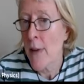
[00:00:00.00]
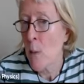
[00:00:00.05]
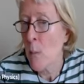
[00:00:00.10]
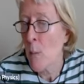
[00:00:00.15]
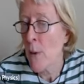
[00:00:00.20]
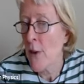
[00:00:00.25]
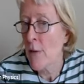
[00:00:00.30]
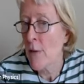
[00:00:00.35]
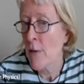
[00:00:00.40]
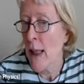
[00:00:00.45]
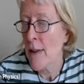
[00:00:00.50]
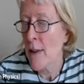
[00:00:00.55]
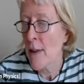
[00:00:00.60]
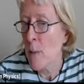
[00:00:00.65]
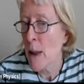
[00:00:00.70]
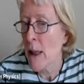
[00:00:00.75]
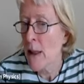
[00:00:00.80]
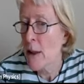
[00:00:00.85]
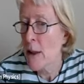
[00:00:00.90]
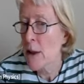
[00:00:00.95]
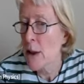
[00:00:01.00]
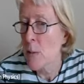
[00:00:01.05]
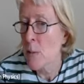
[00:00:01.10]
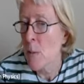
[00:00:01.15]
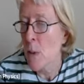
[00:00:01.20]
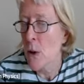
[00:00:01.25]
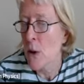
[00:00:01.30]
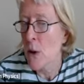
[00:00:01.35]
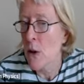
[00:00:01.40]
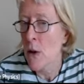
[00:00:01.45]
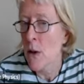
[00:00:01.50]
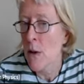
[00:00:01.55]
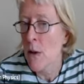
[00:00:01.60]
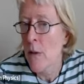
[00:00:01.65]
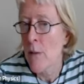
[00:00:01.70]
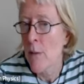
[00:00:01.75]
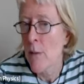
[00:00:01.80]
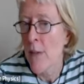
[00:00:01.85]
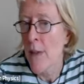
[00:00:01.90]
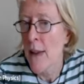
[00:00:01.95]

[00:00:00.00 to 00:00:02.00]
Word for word: that with the random energy model,